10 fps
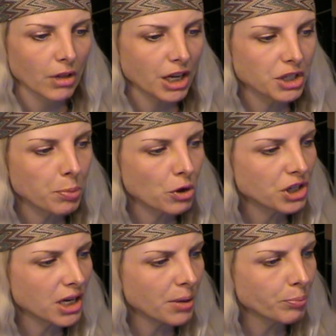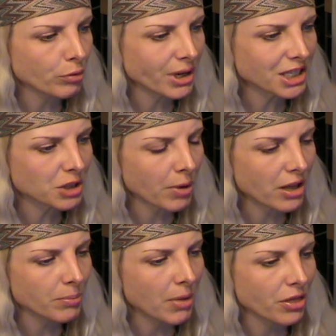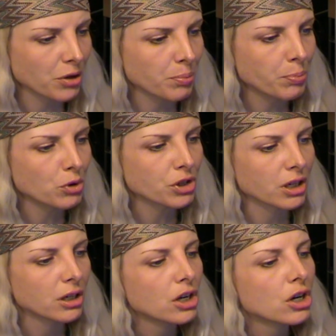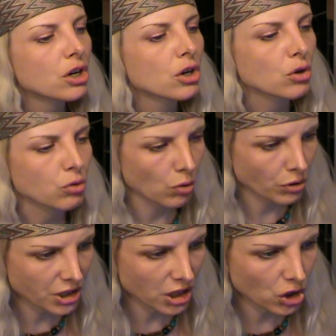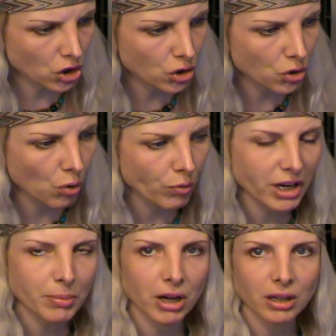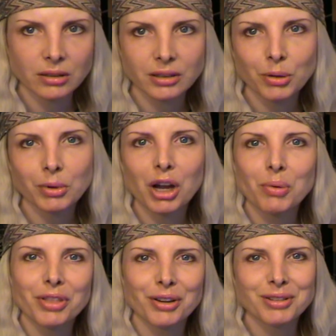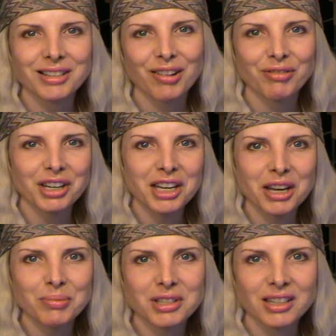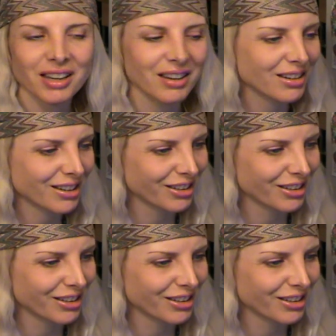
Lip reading: His body embraced by the mother, Buddha Krotishorima. Here we go with those lovely names again.